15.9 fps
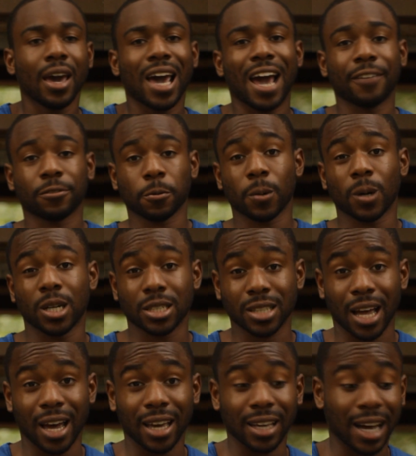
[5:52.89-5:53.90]
Afterwards,
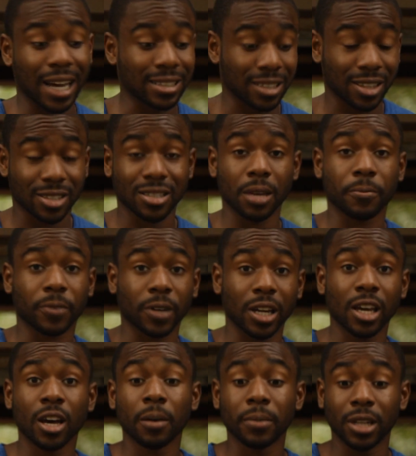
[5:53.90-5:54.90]
I did the same for
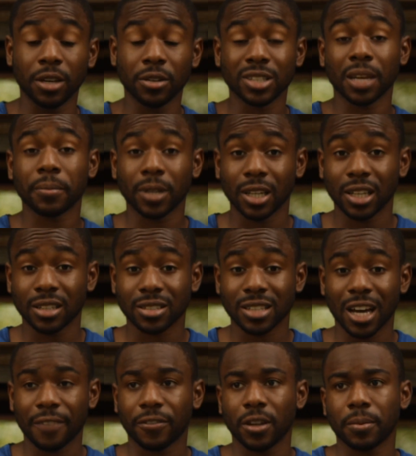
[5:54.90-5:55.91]
him, and he was able to get his
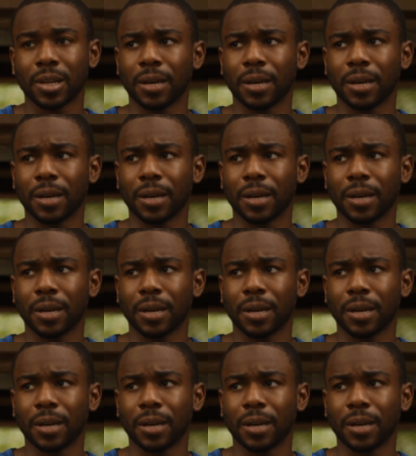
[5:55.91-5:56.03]
side flip,